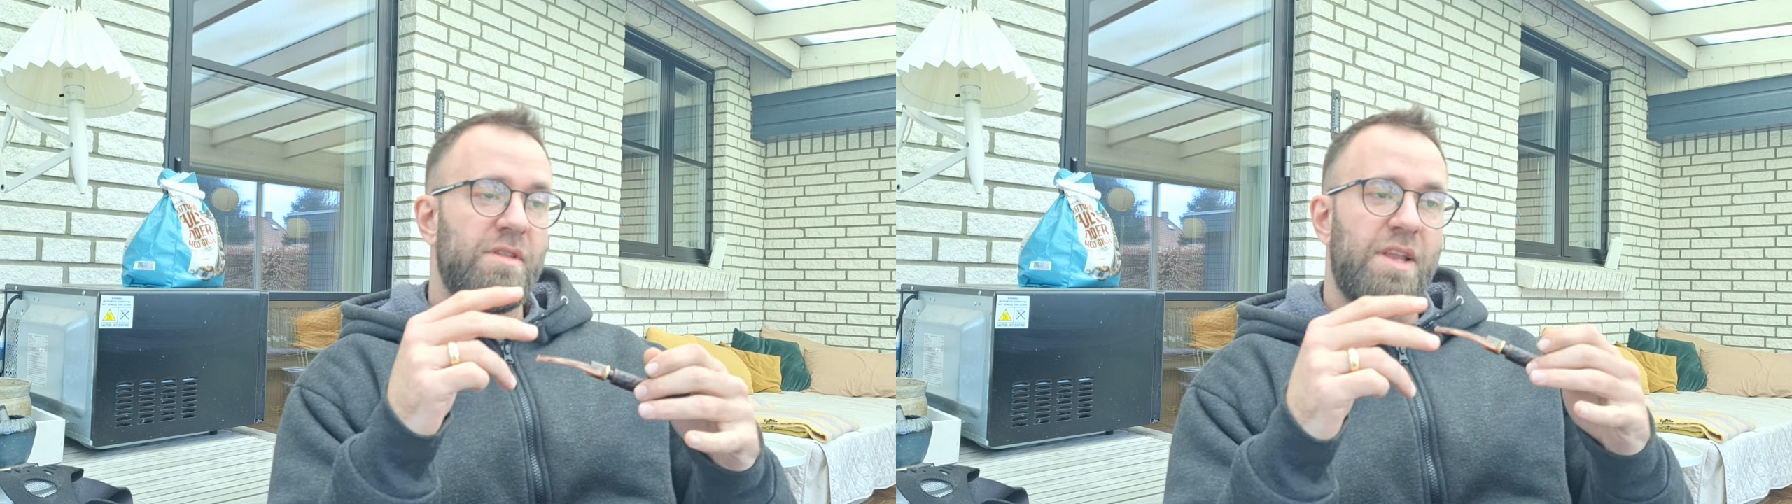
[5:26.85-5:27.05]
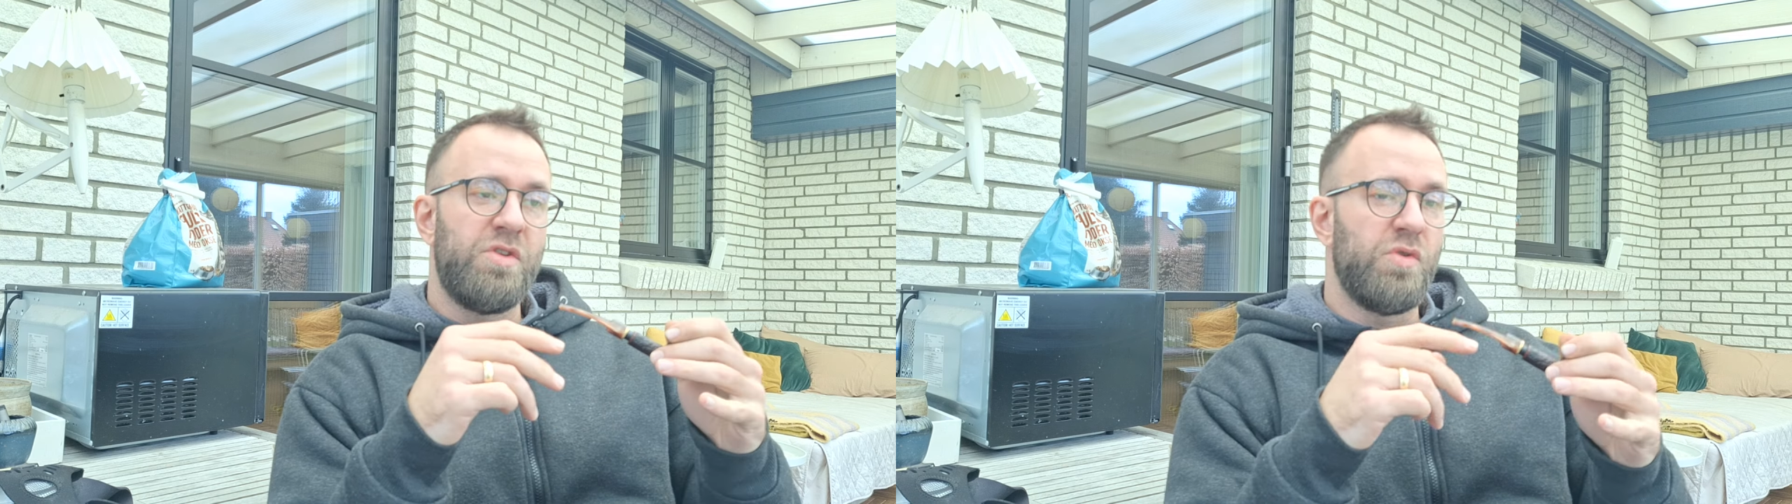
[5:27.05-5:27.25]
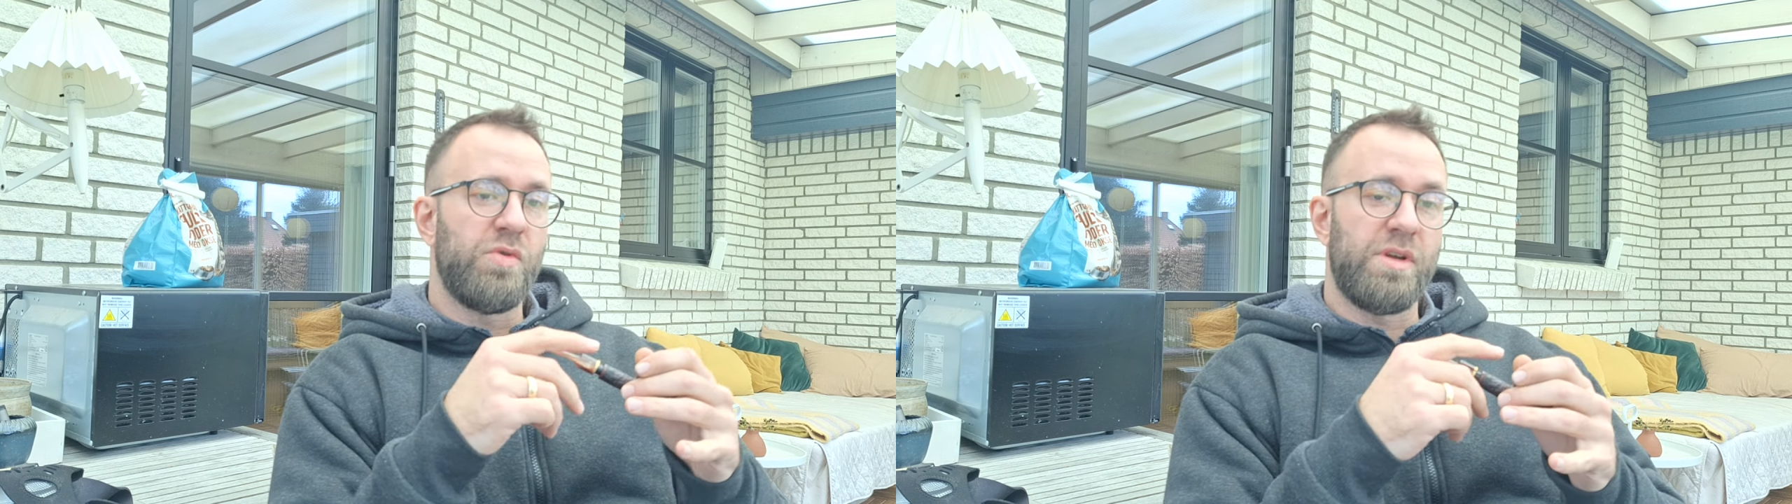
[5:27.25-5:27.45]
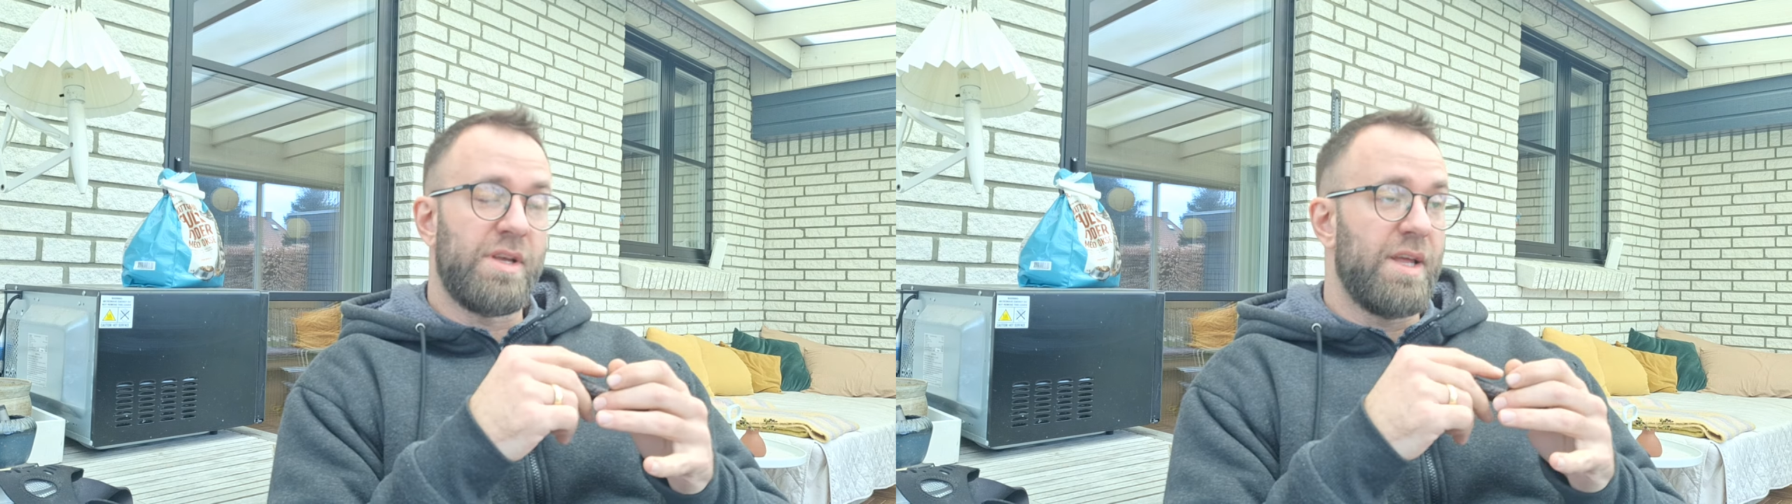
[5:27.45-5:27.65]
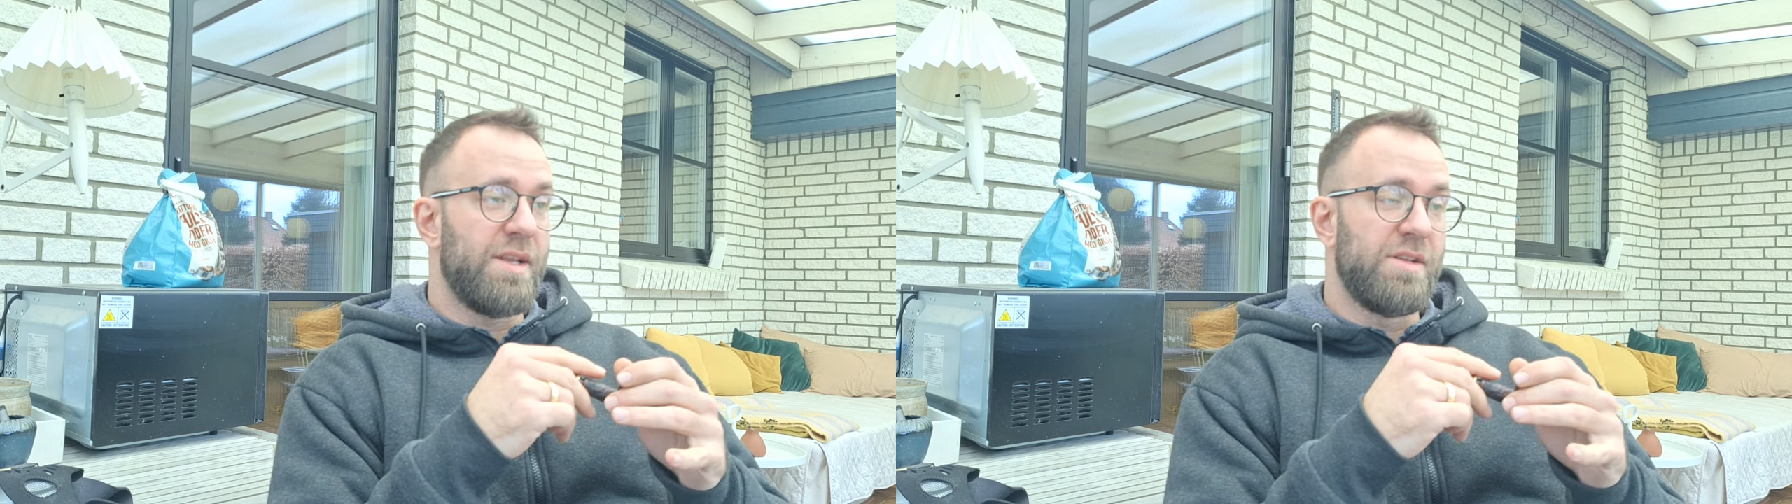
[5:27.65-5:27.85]
then you
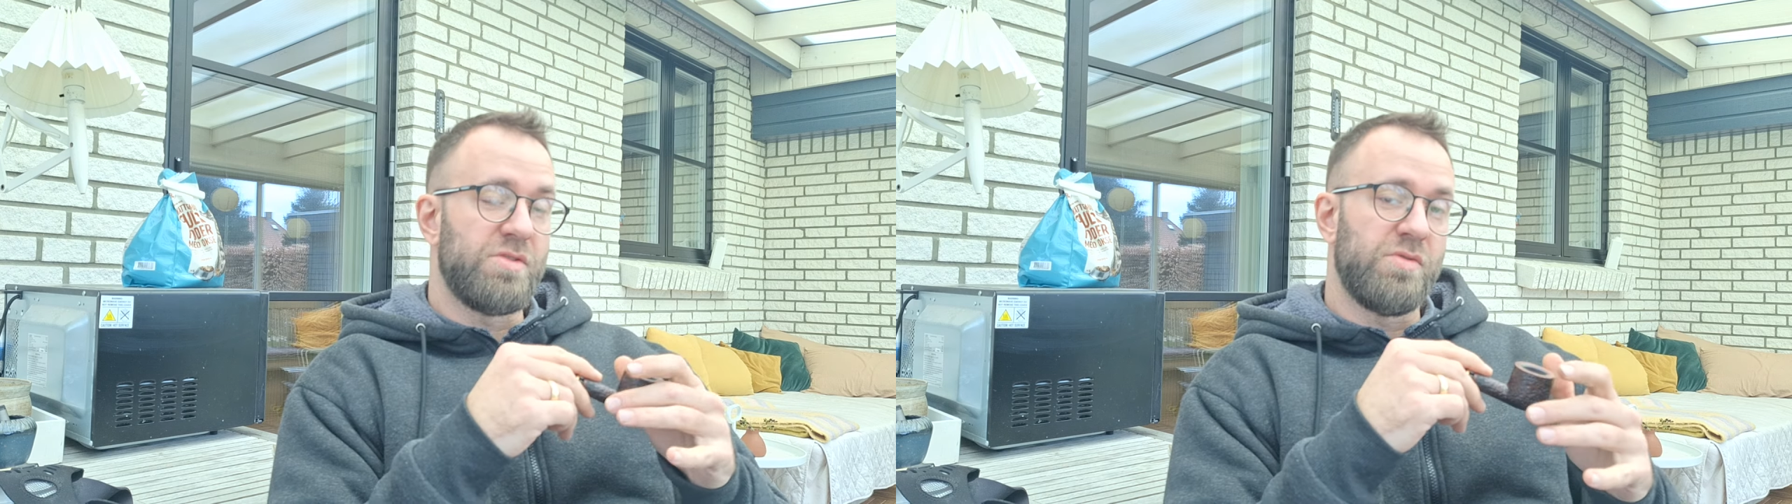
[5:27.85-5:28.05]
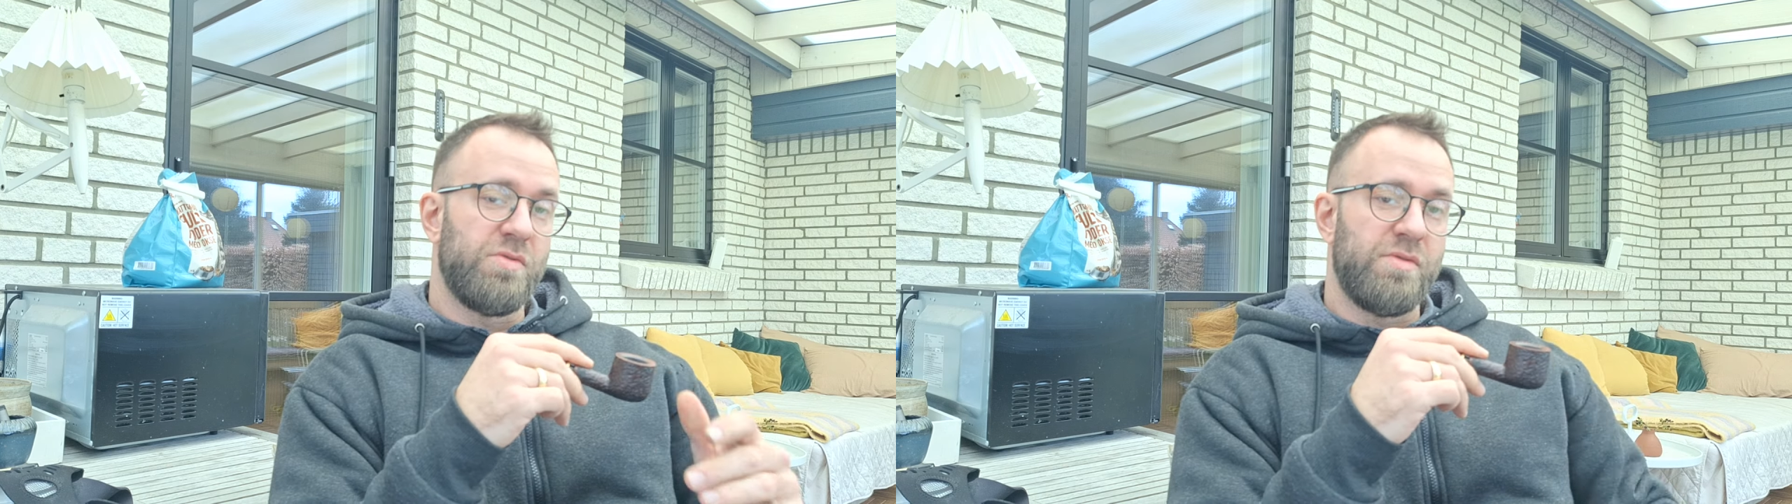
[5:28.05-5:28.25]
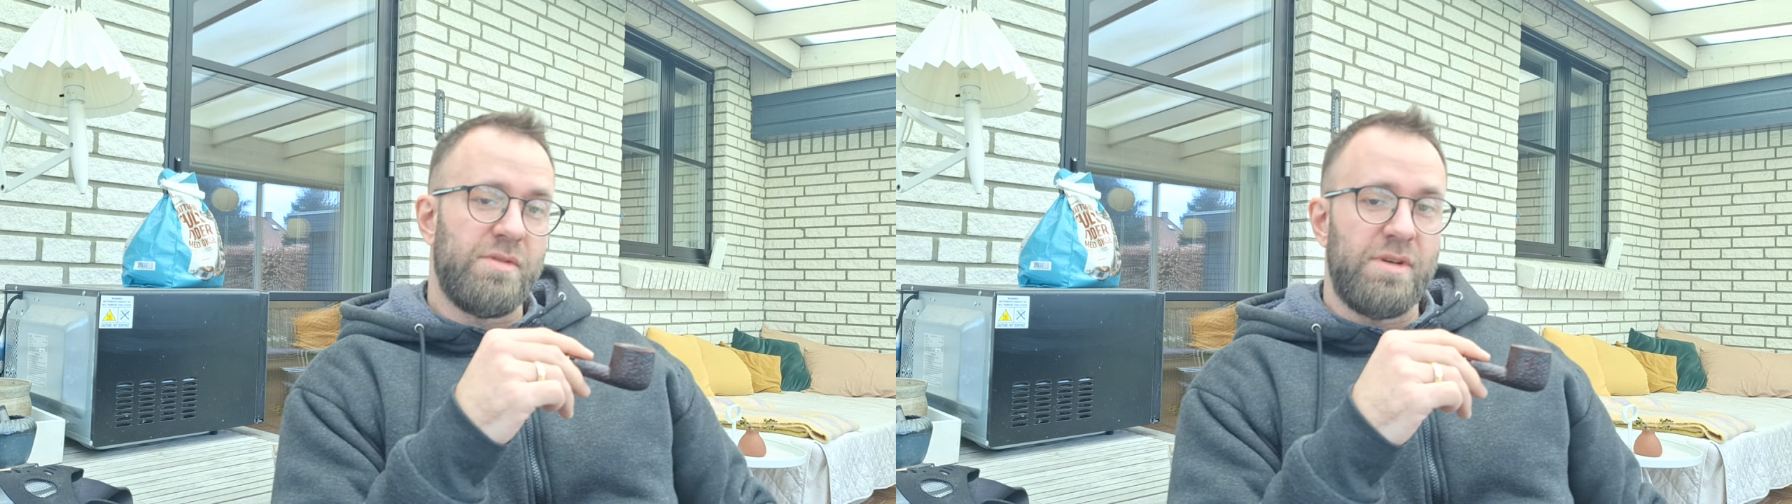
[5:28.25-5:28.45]
get into